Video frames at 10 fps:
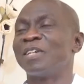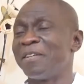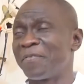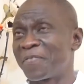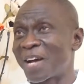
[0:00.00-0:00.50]

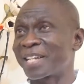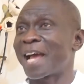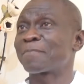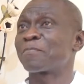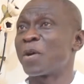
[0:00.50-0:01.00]
if at
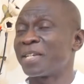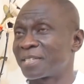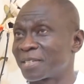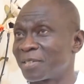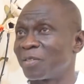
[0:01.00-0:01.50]
that
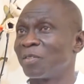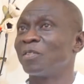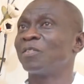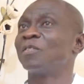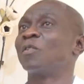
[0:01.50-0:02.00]
point
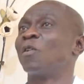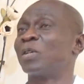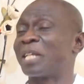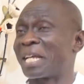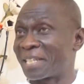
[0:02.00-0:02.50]

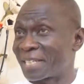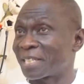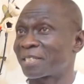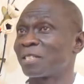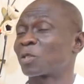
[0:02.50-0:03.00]
all the
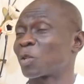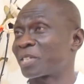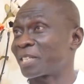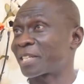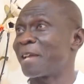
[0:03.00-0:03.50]
necessary
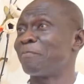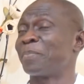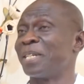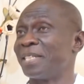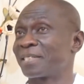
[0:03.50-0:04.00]
structures are in
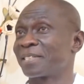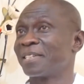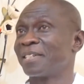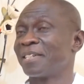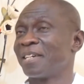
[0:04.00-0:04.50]
place
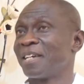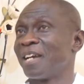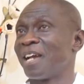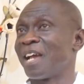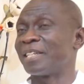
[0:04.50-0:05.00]

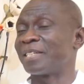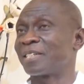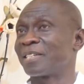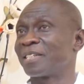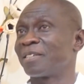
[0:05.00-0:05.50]
and
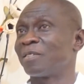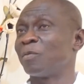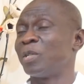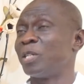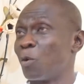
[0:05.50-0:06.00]

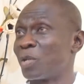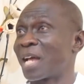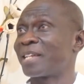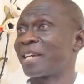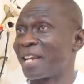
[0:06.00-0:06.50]
we know
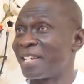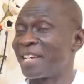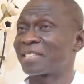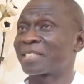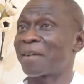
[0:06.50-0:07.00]
that the
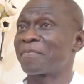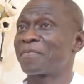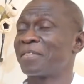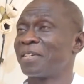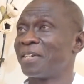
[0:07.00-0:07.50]
Ghanaian
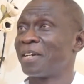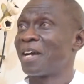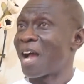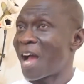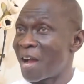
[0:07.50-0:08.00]
staff
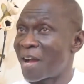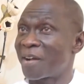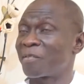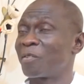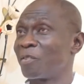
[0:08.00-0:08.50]

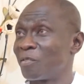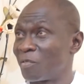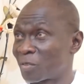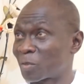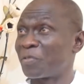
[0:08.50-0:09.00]
are
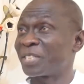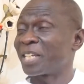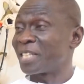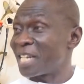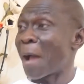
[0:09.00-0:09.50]

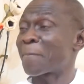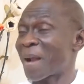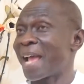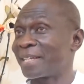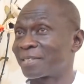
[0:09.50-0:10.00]
sufficiently
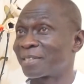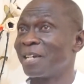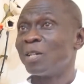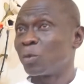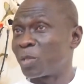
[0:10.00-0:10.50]
apprised
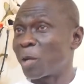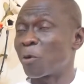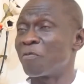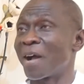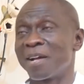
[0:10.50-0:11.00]
to
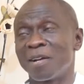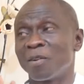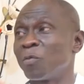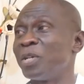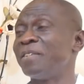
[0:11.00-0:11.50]
take over,
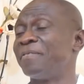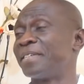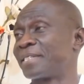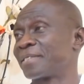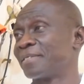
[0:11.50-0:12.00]
we leave
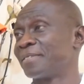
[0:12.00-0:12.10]
it